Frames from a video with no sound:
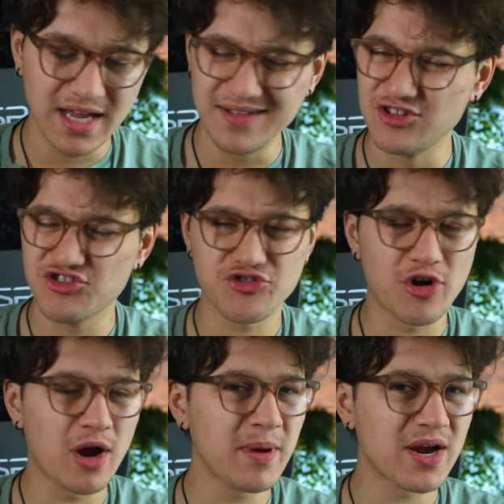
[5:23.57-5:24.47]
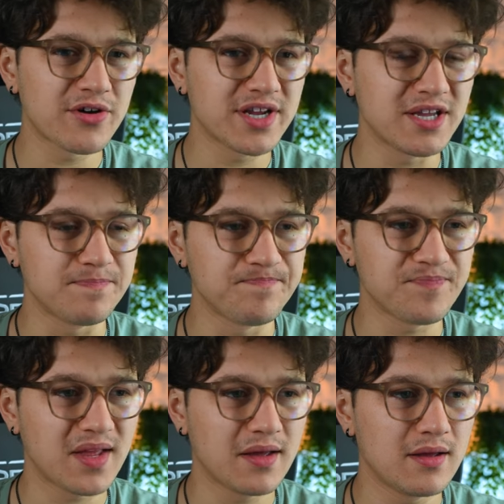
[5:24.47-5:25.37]
And the strawberry
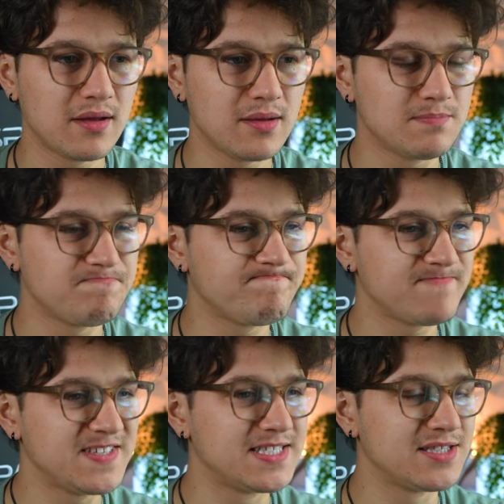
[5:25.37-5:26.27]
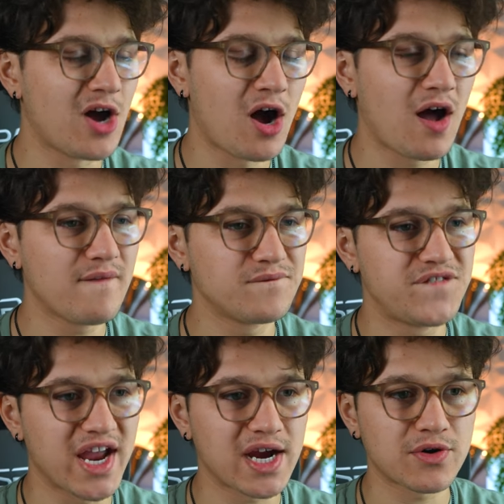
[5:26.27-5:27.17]
is not
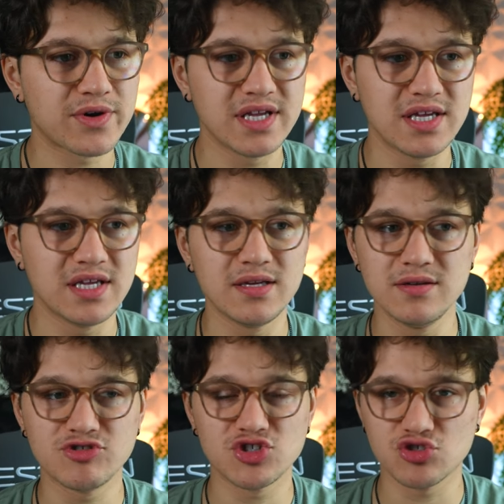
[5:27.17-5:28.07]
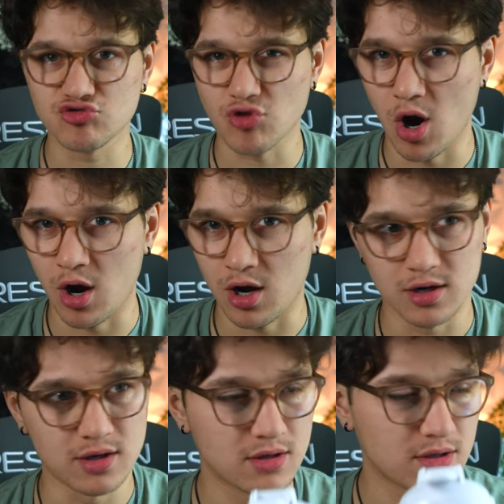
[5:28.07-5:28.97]
very
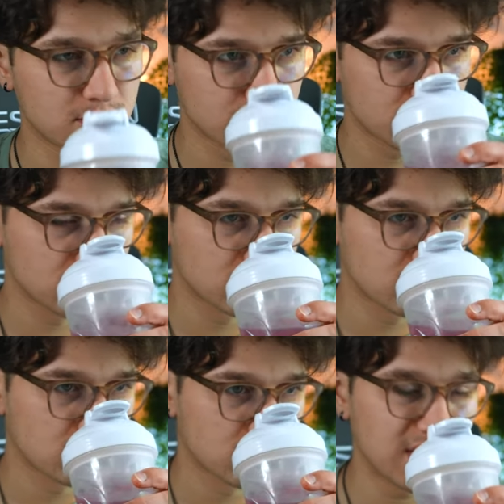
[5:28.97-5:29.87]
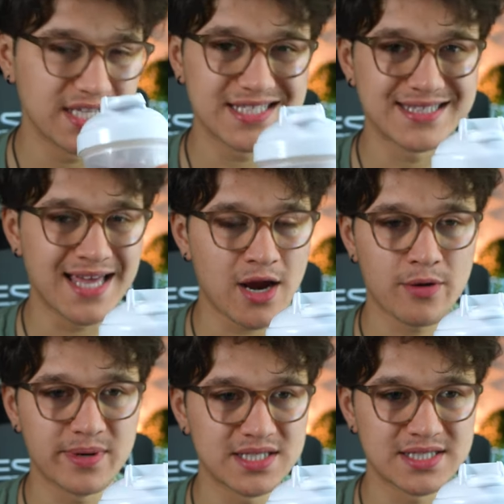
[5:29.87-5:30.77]
strong. It's there,
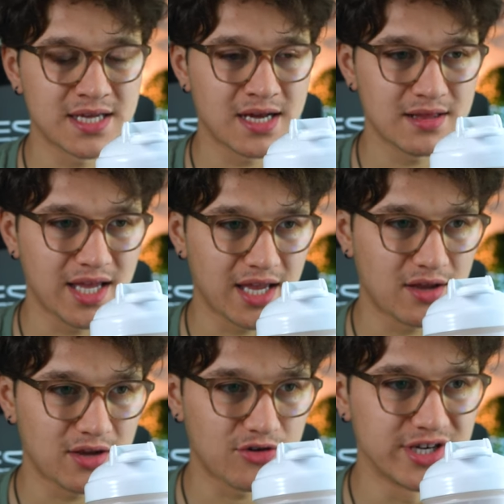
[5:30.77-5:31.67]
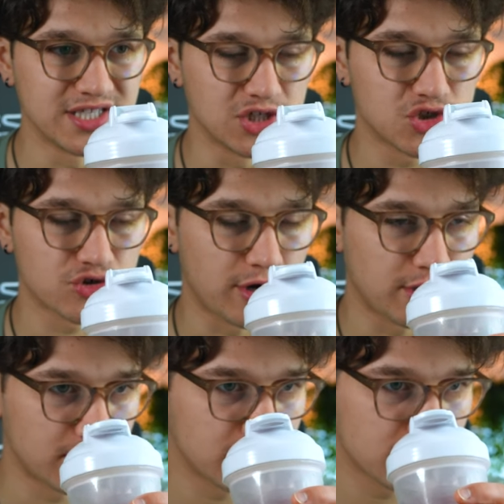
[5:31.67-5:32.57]
but it's not like crazy strong.